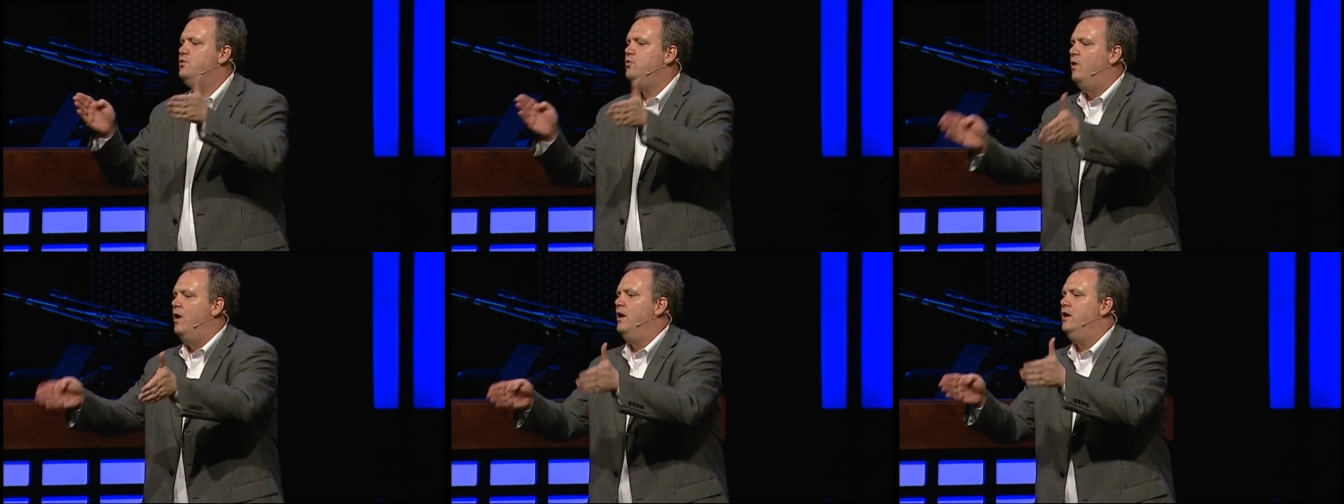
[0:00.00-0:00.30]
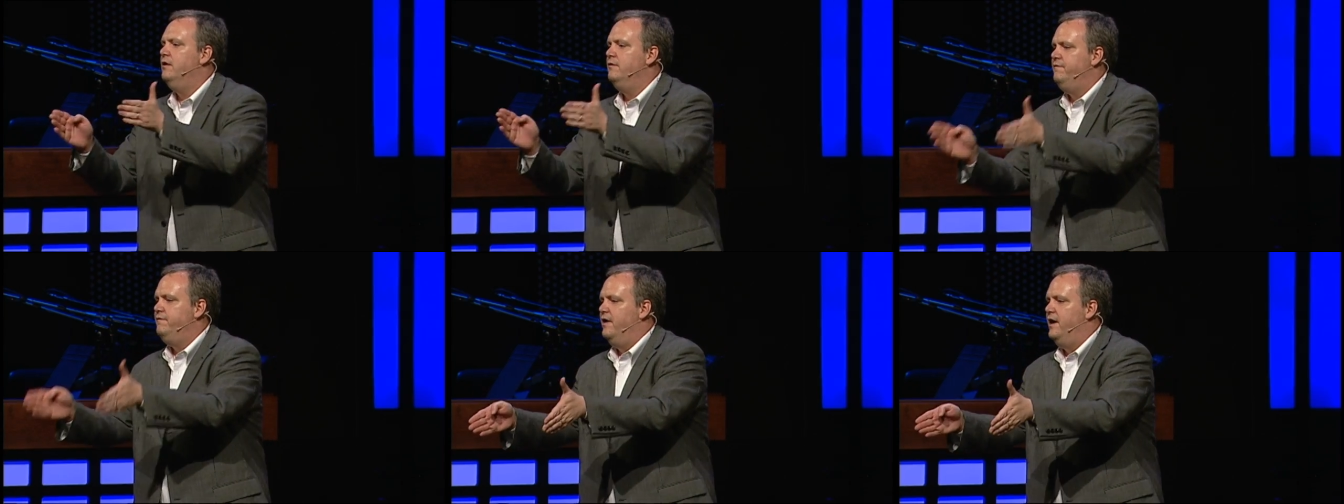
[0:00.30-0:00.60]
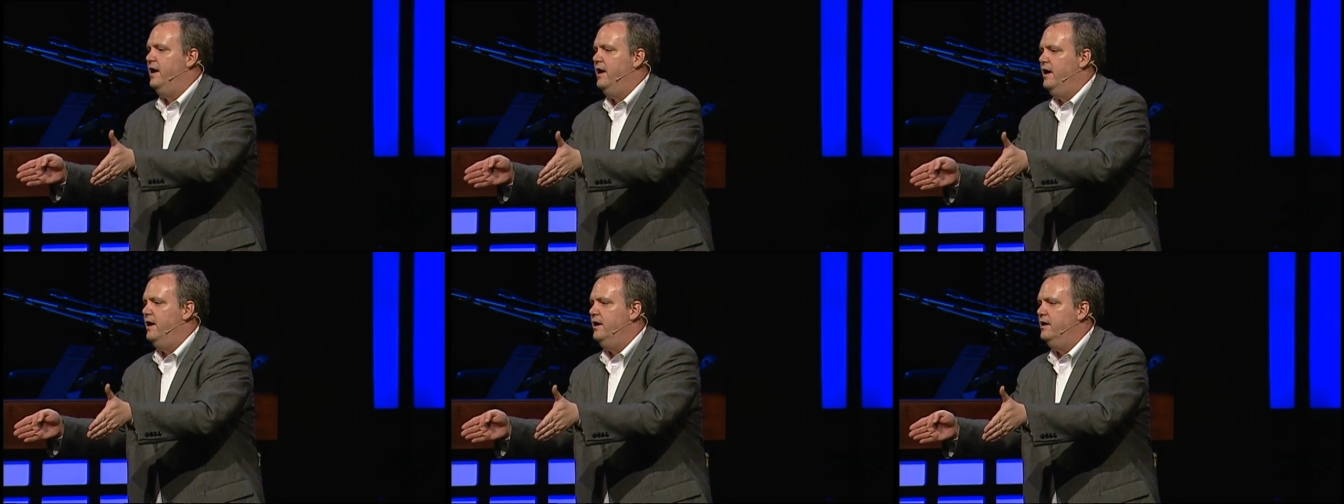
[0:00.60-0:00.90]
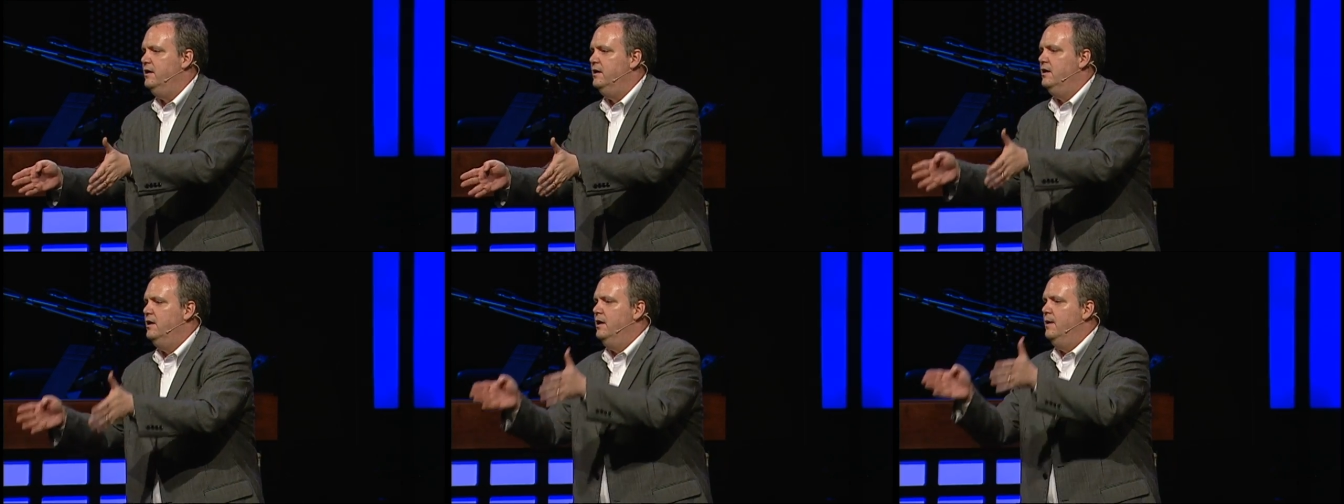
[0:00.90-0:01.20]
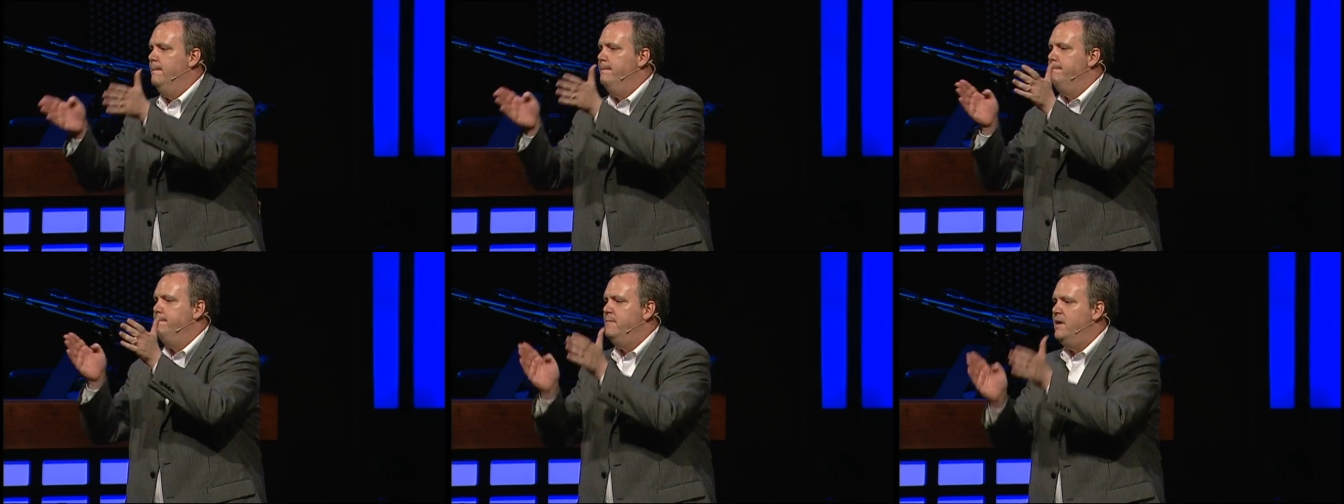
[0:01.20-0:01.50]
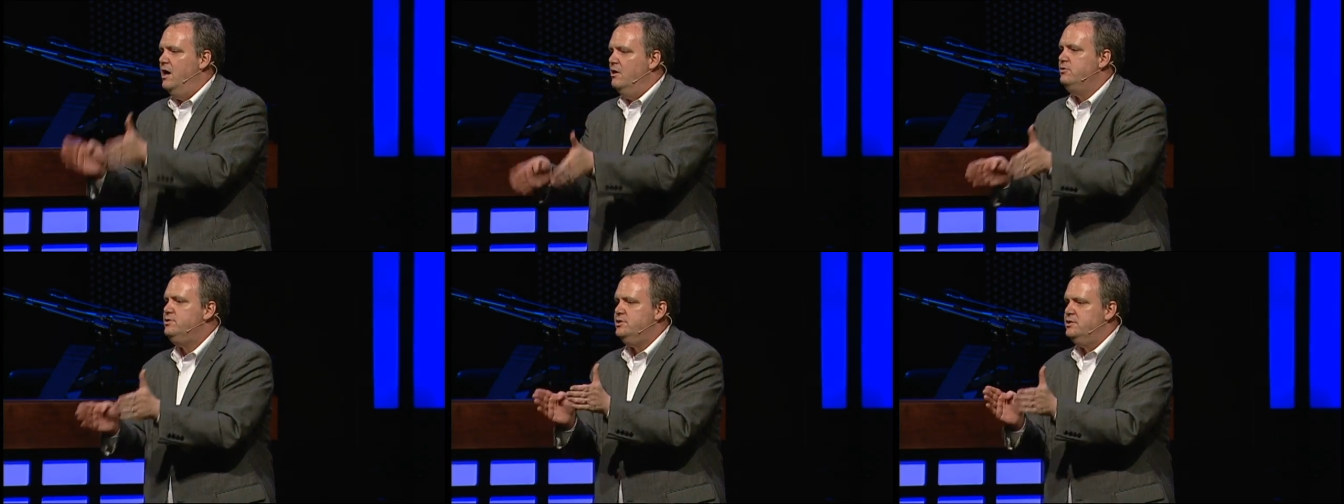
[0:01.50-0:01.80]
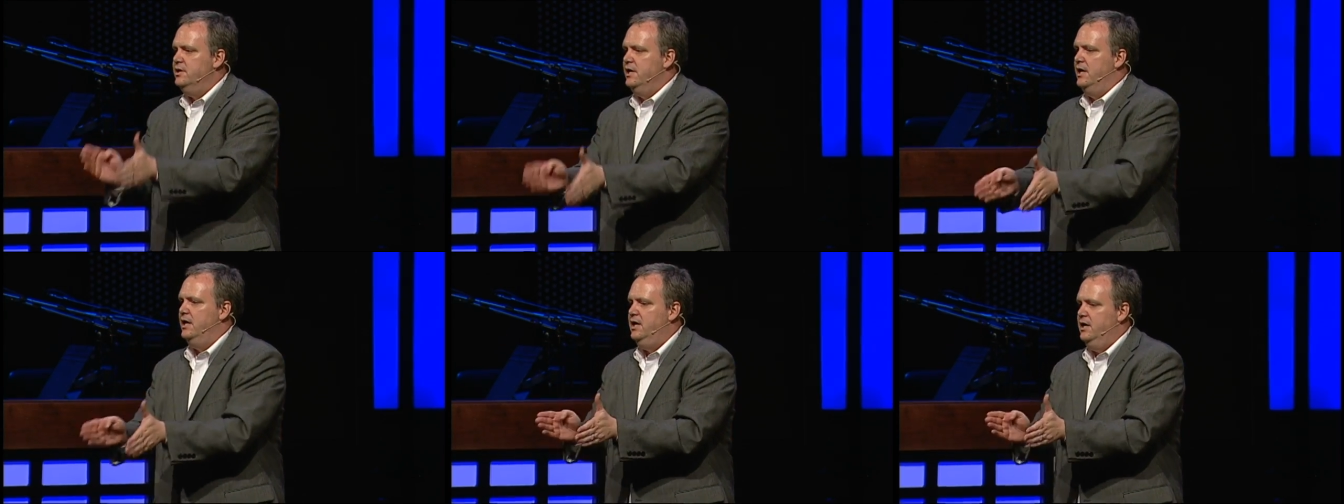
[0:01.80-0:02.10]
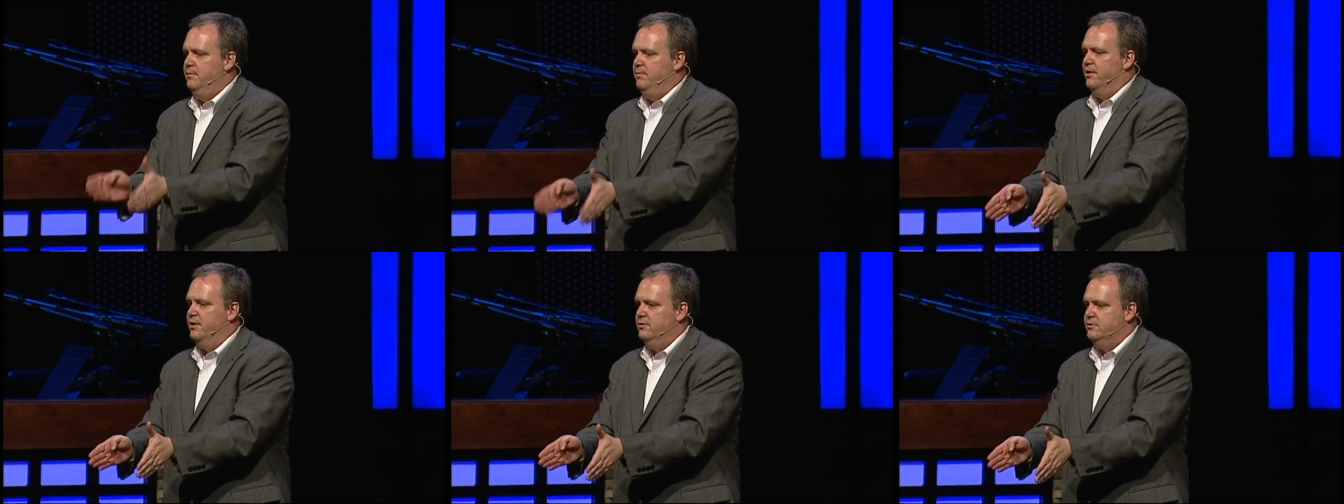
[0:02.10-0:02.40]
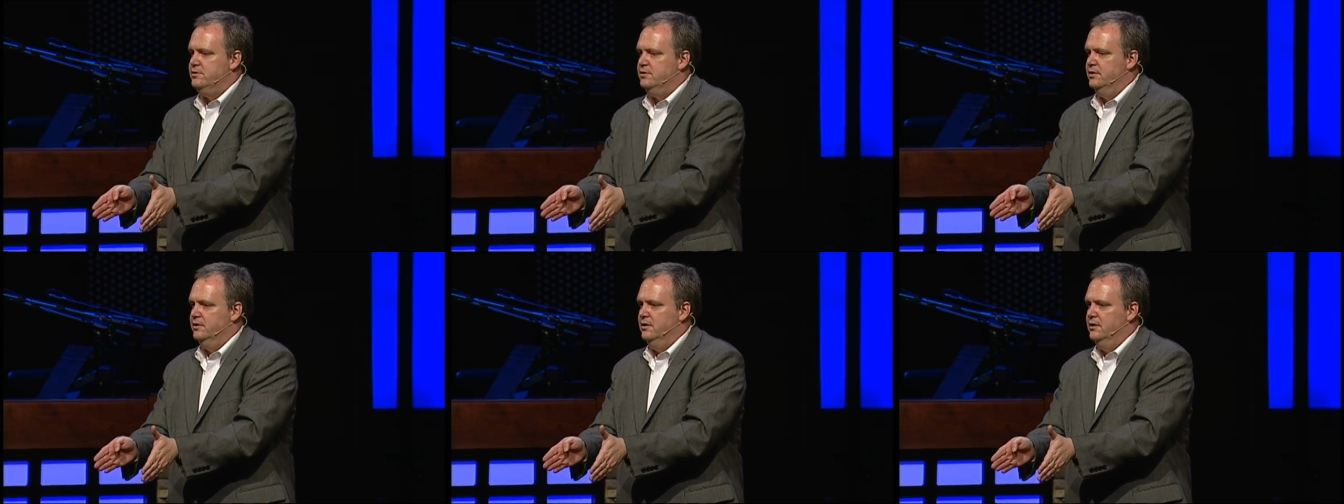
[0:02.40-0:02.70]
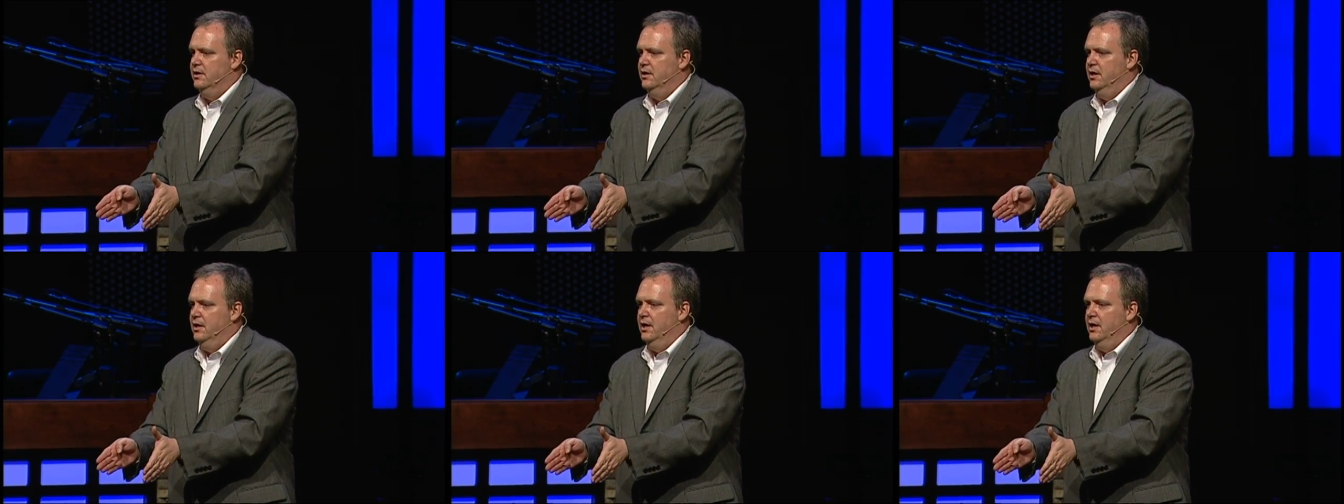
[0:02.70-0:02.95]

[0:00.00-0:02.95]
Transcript: qualified, most needy person